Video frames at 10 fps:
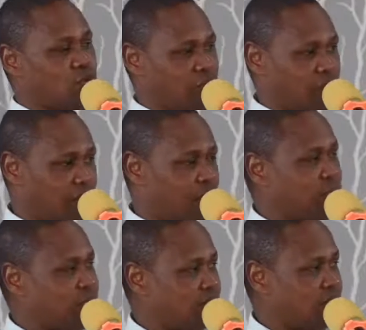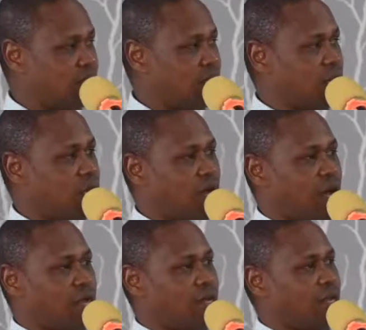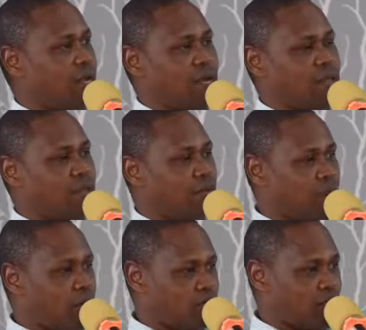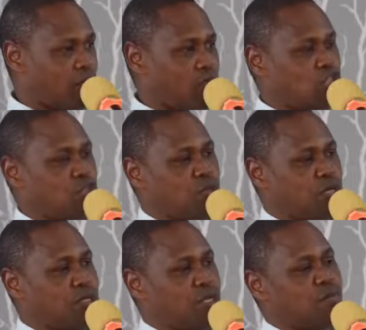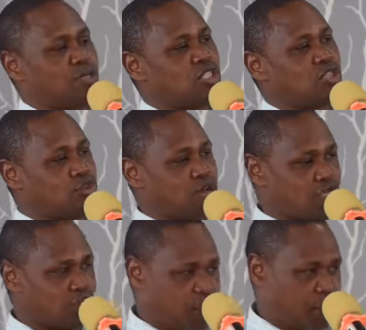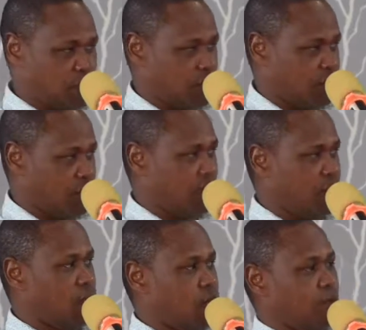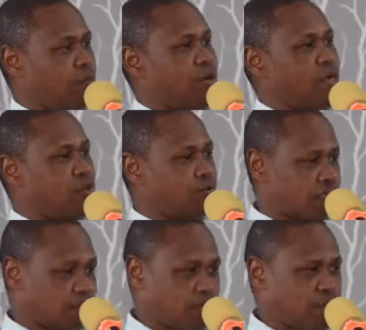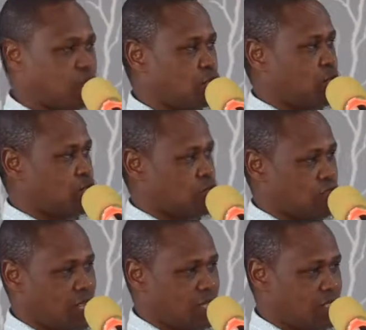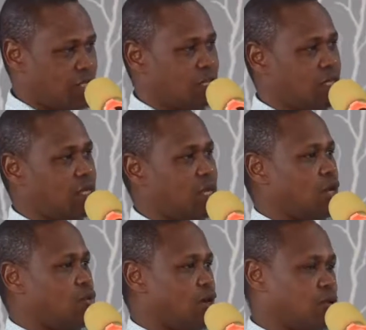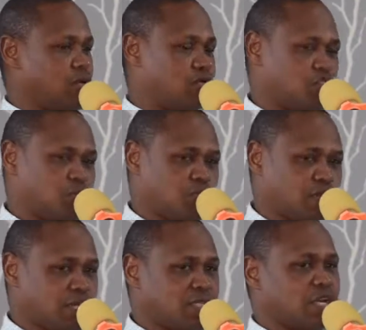will help us, and the power of the Holy Spirit that brings transformation will bring a transformation to our society, and we are going to experience